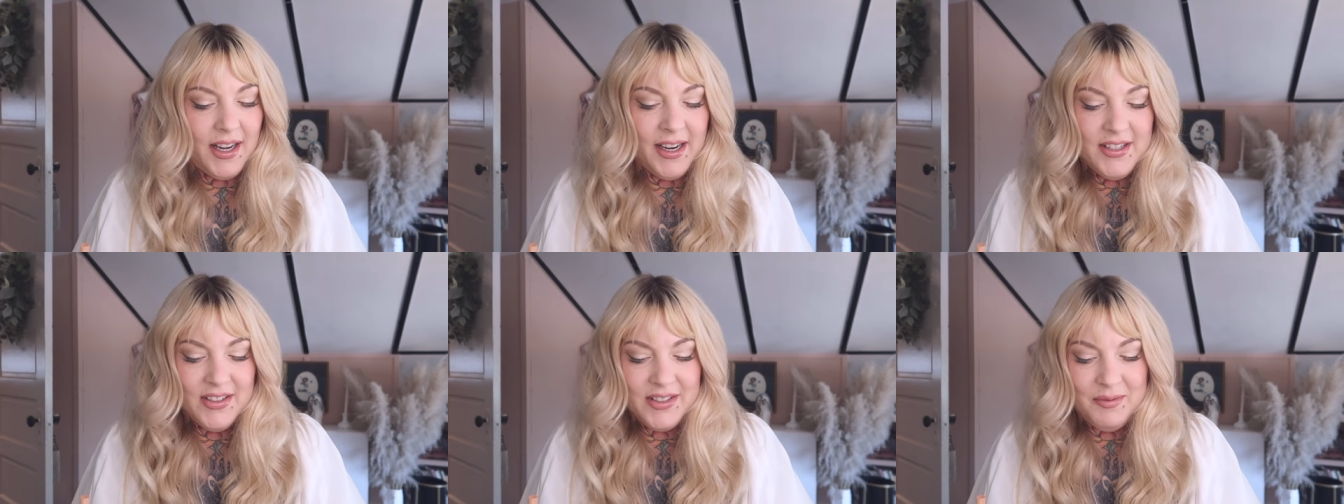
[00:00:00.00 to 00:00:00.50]

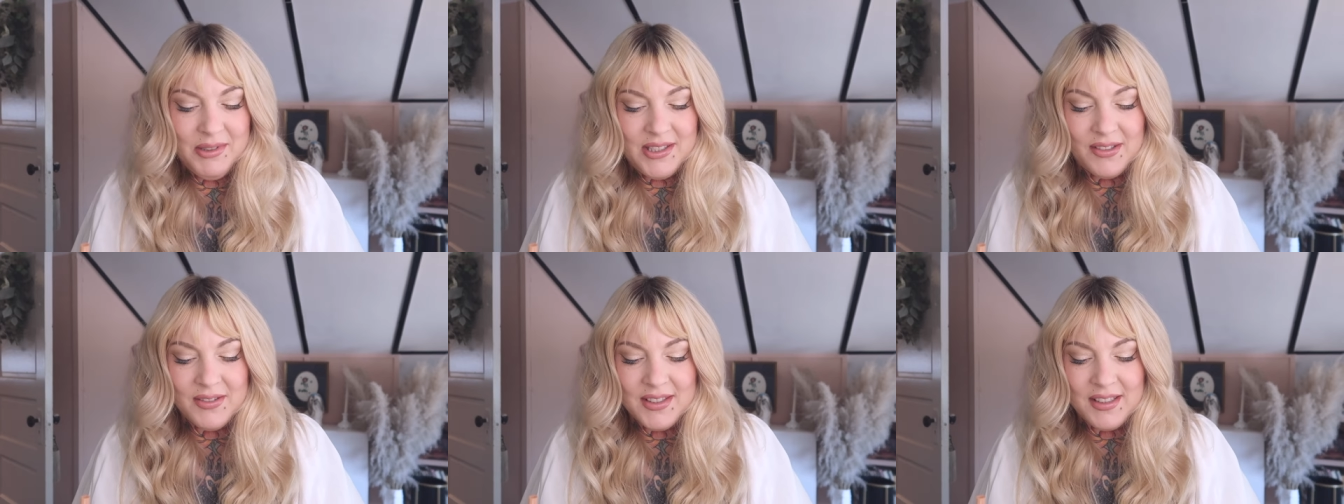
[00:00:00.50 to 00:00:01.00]
I just am
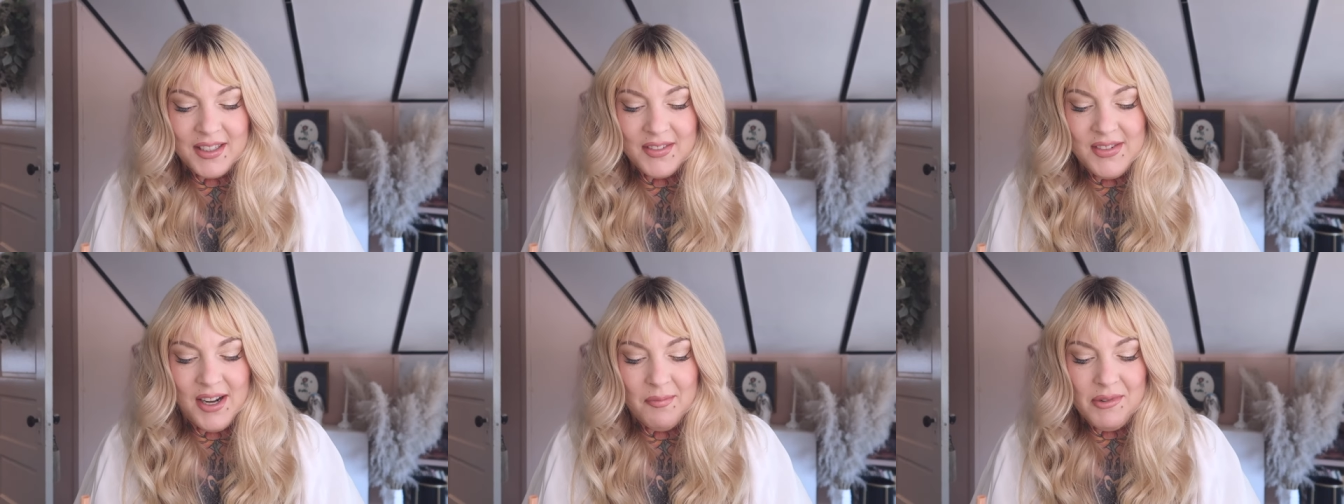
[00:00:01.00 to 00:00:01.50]
so sick
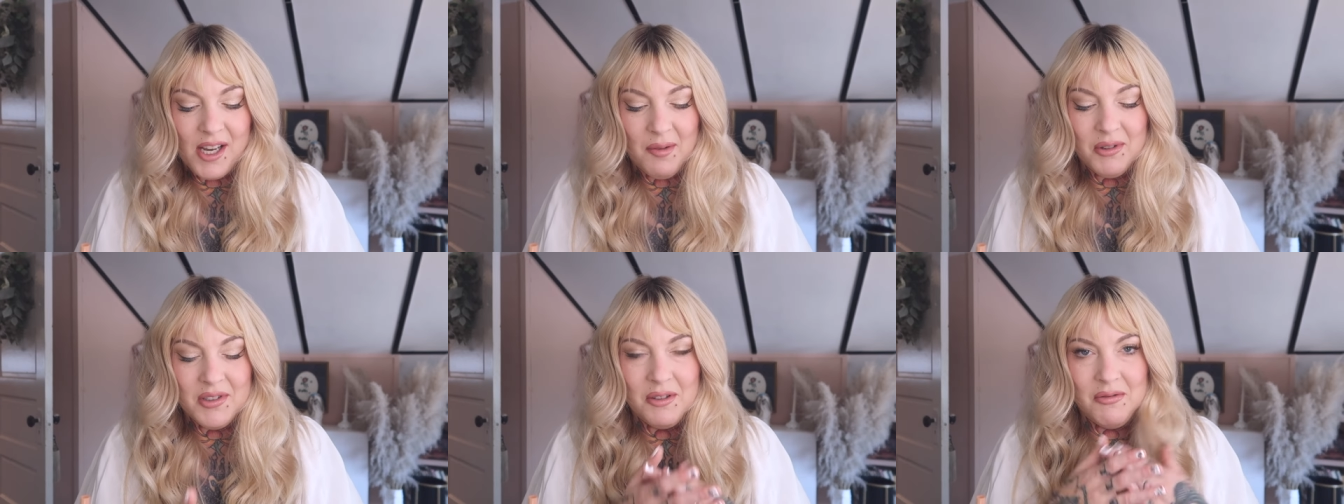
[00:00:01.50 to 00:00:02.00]
of not being
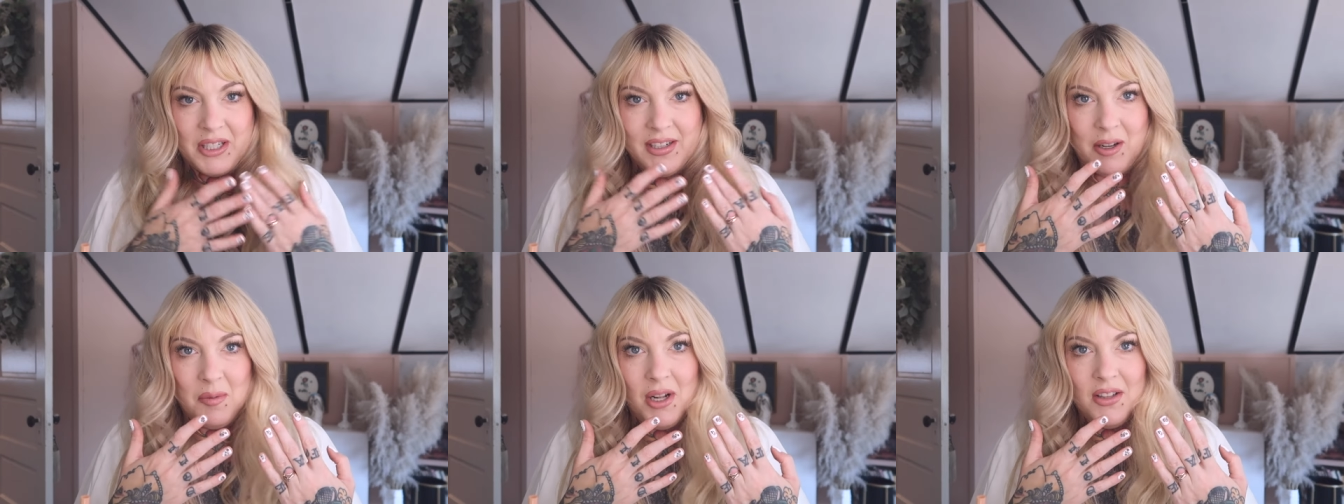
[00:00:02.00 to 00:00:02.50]
able to wear
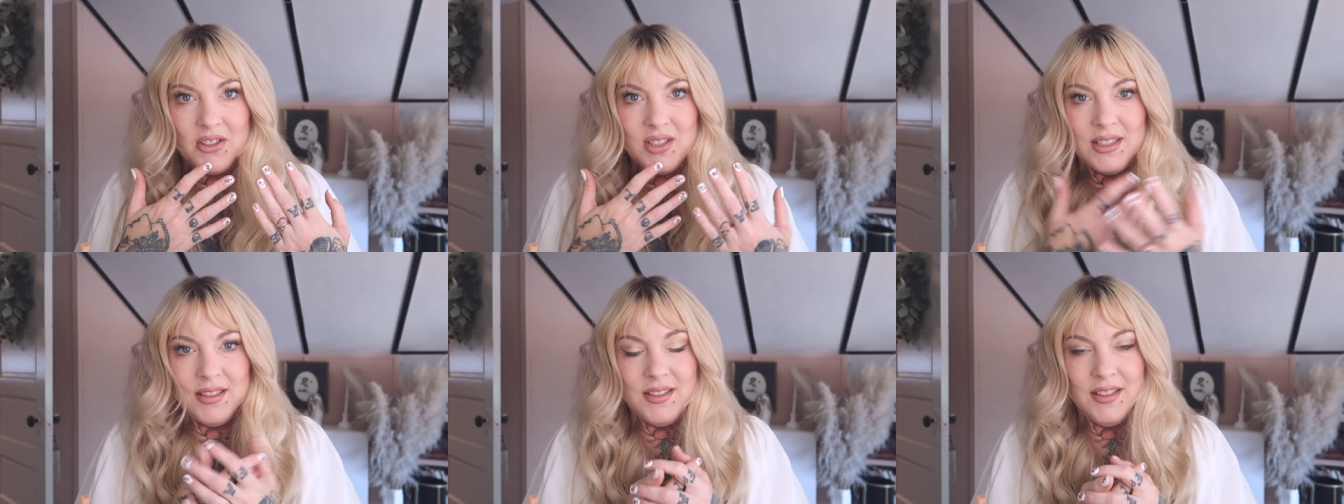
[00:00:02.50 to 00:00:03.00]
nail polish
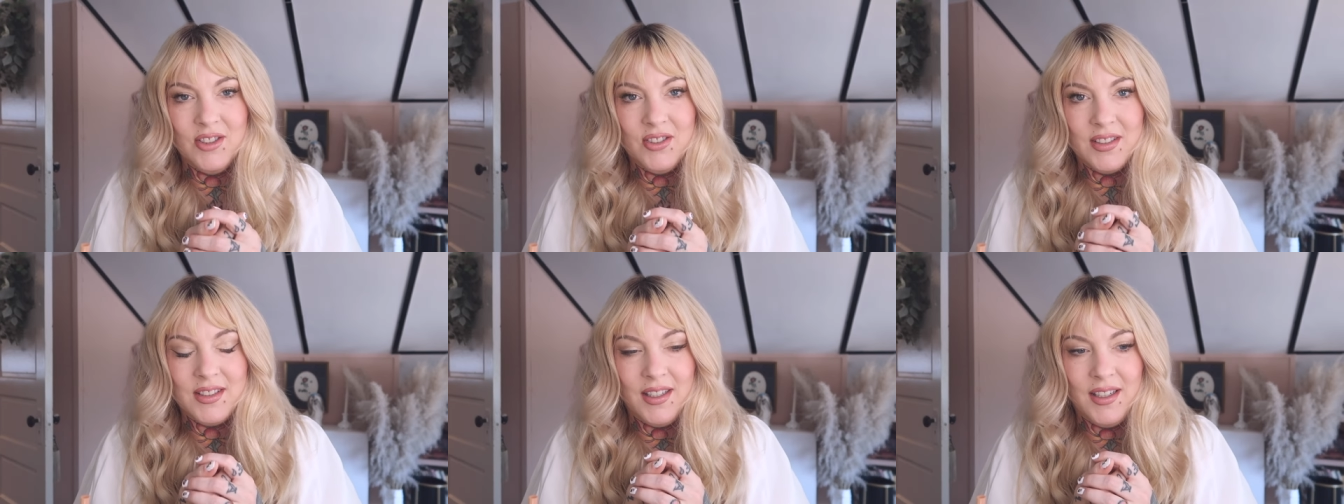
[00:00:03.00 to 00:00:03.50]
that isn't
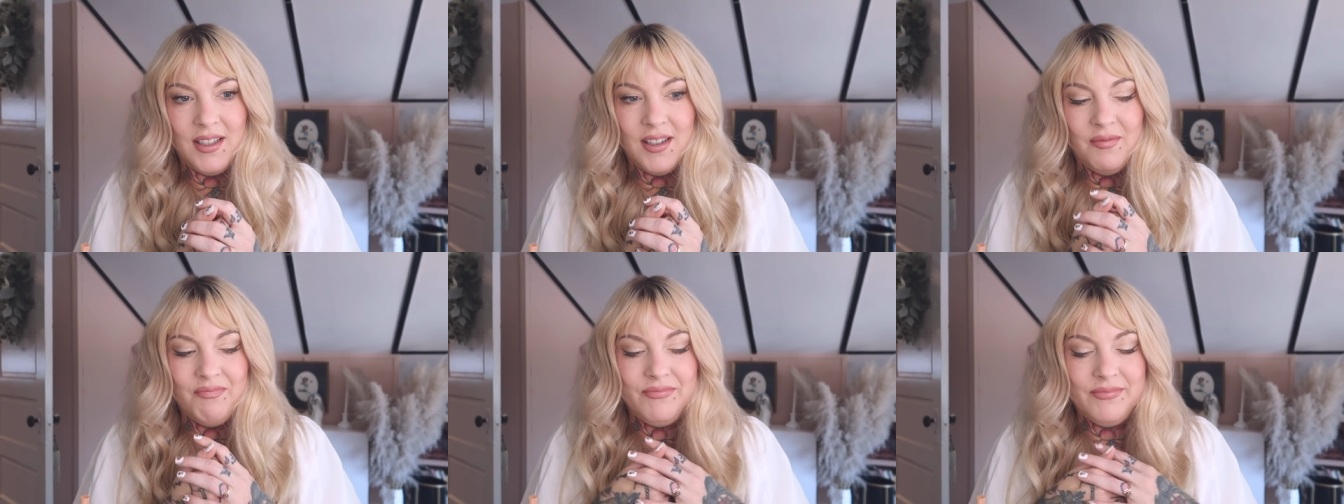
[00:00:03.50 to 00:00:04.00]
just like